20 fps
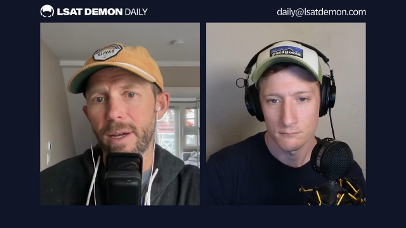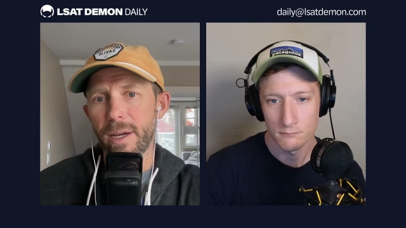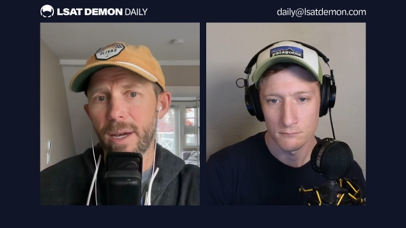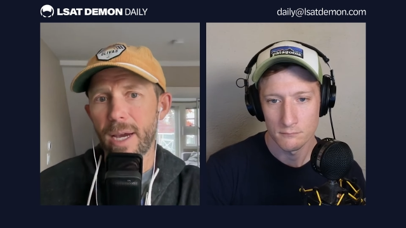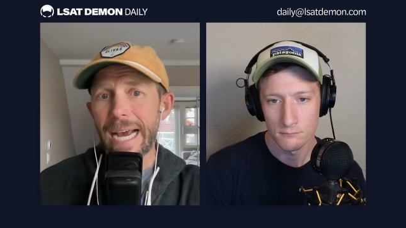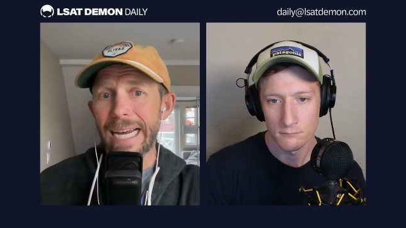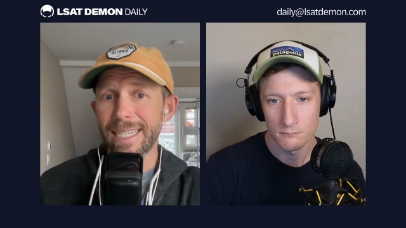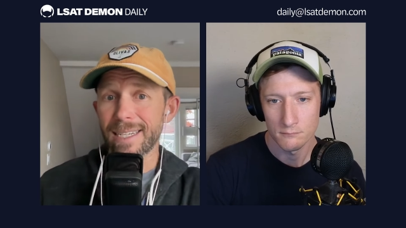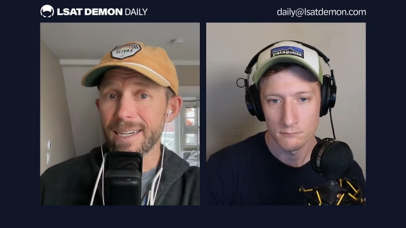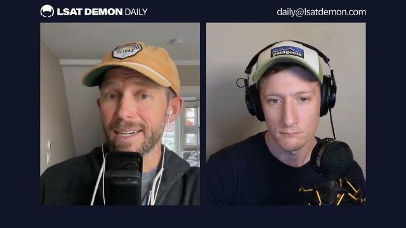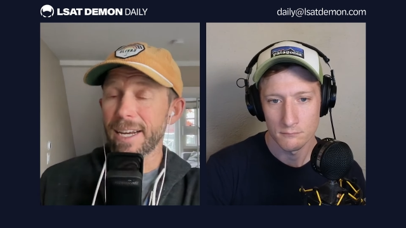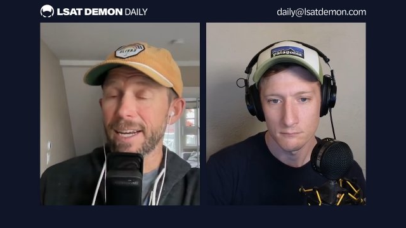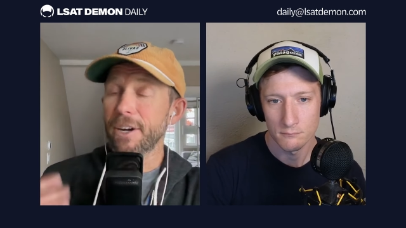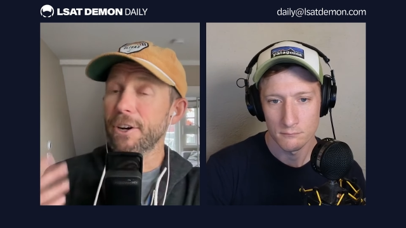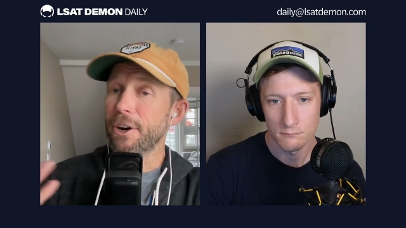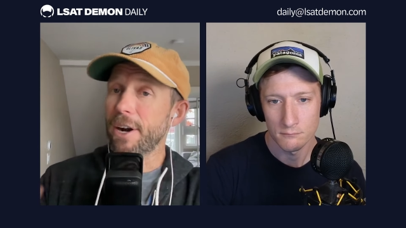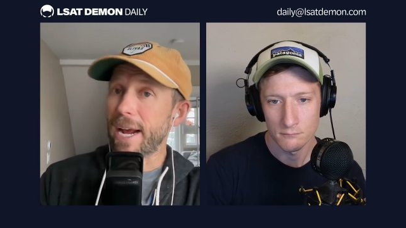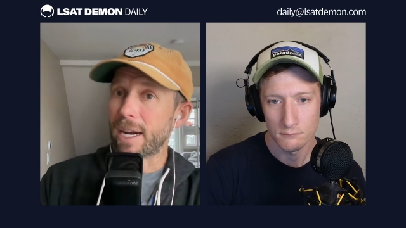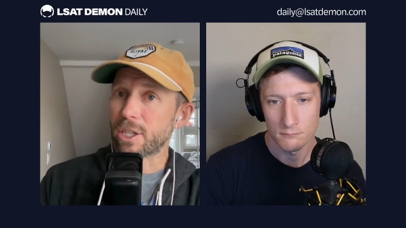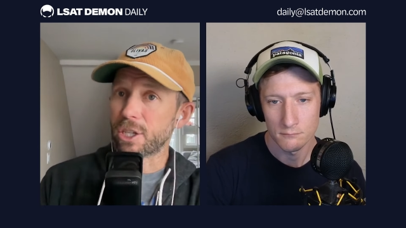Speaker 1: as an
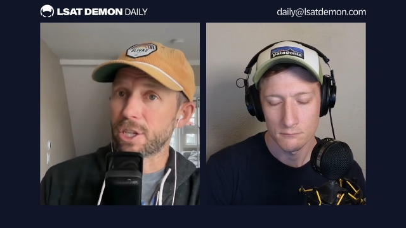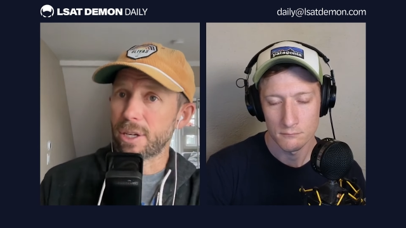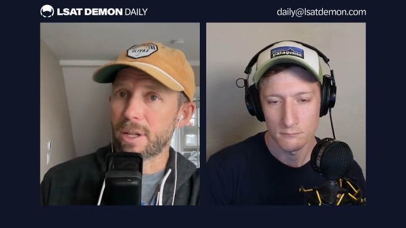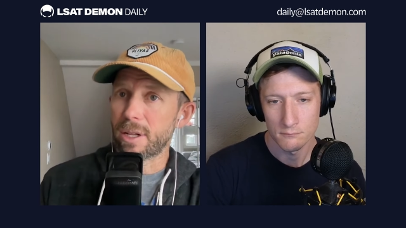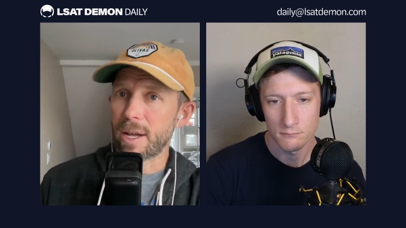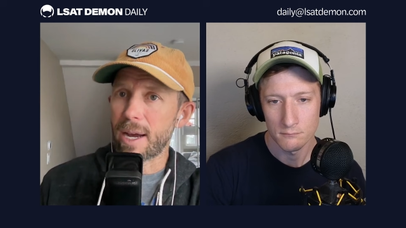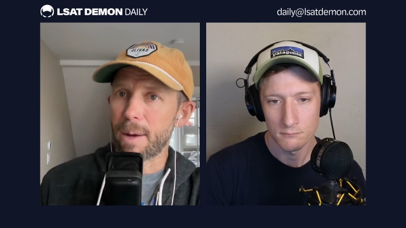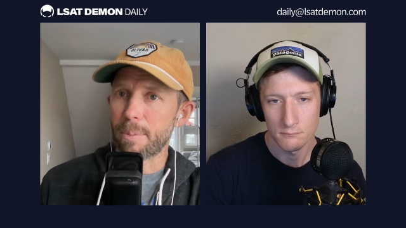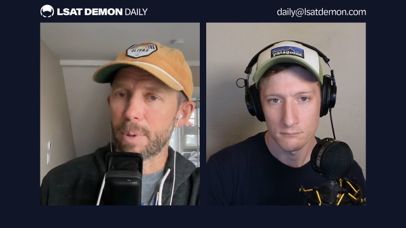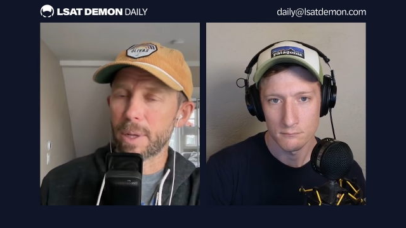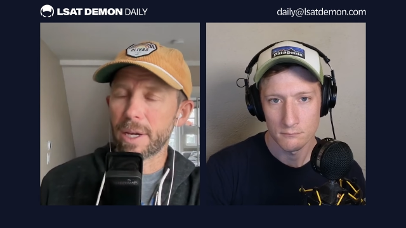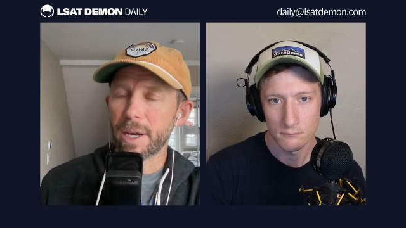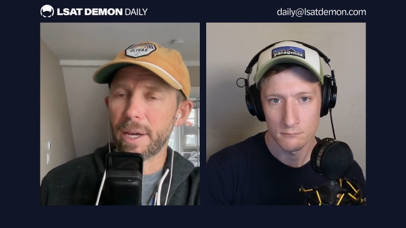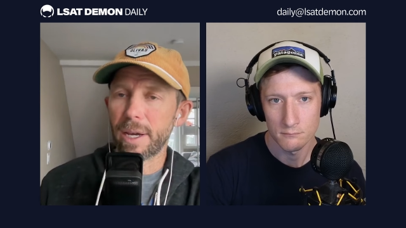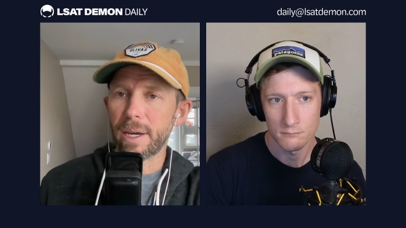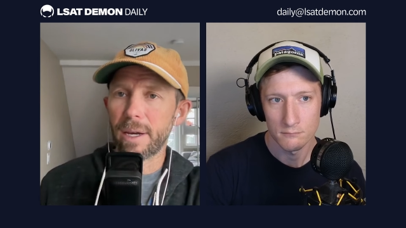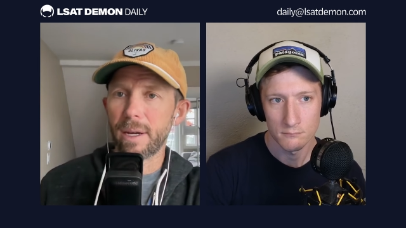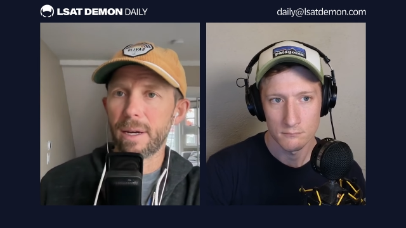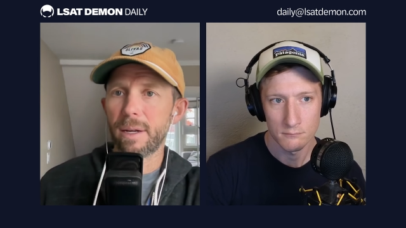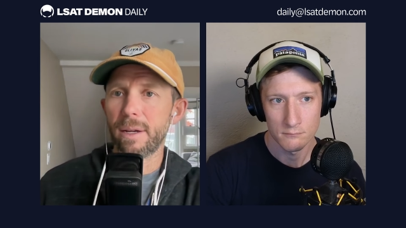international
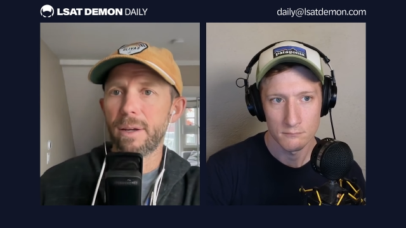applicant,